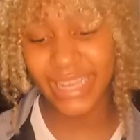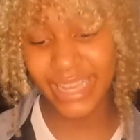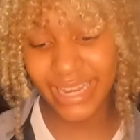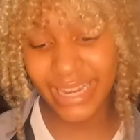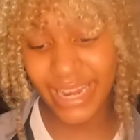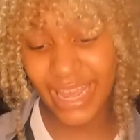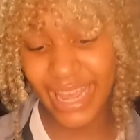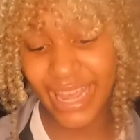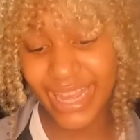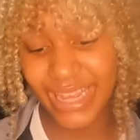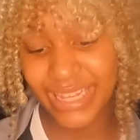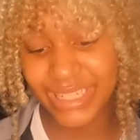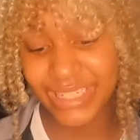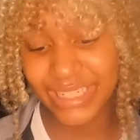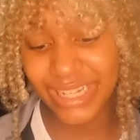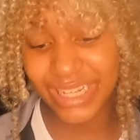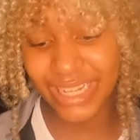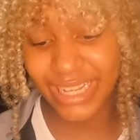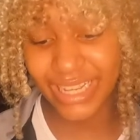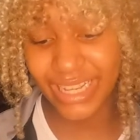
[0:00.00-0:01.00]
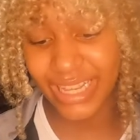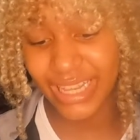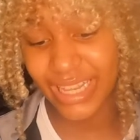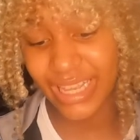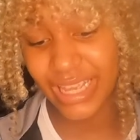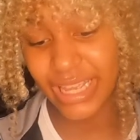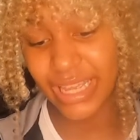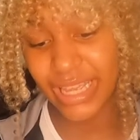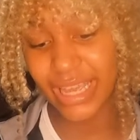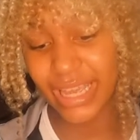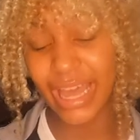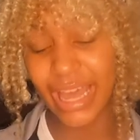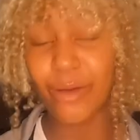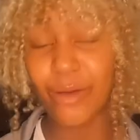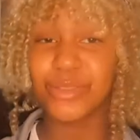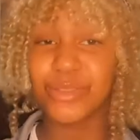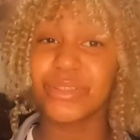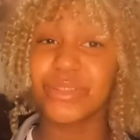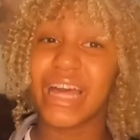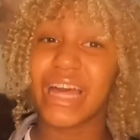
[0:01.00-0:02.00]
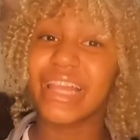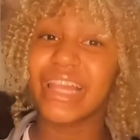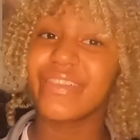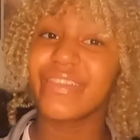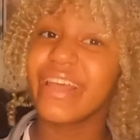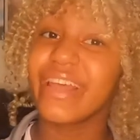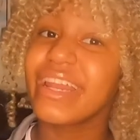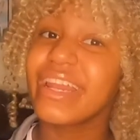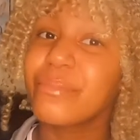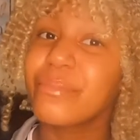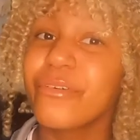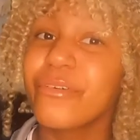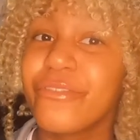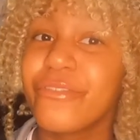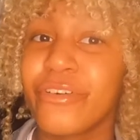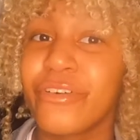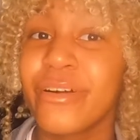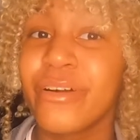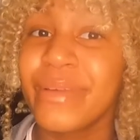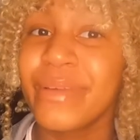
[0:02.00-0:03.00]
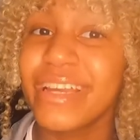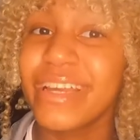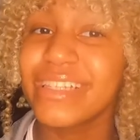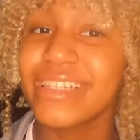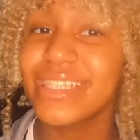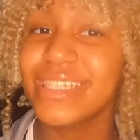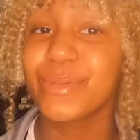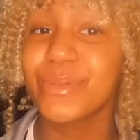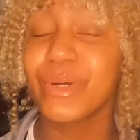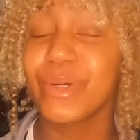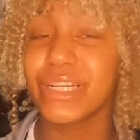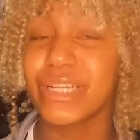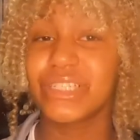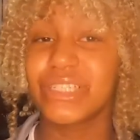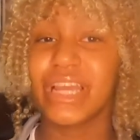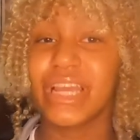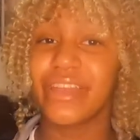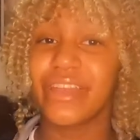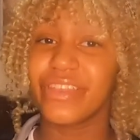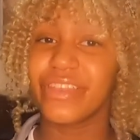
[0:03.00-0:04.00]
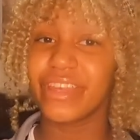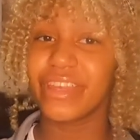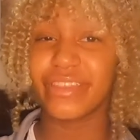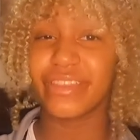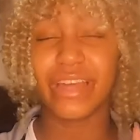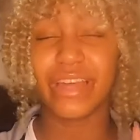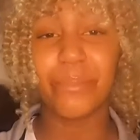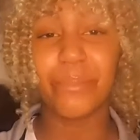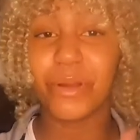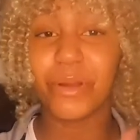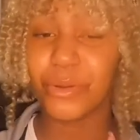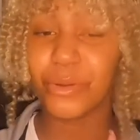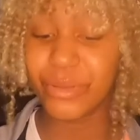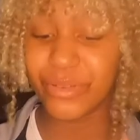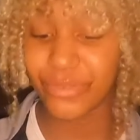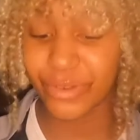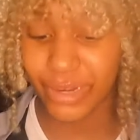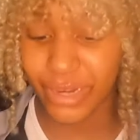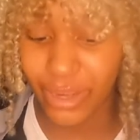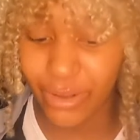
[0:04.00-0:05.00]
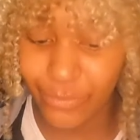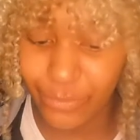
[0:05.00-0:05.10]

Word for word: Skin aging, it helps with athletic performance, which I think that part would be very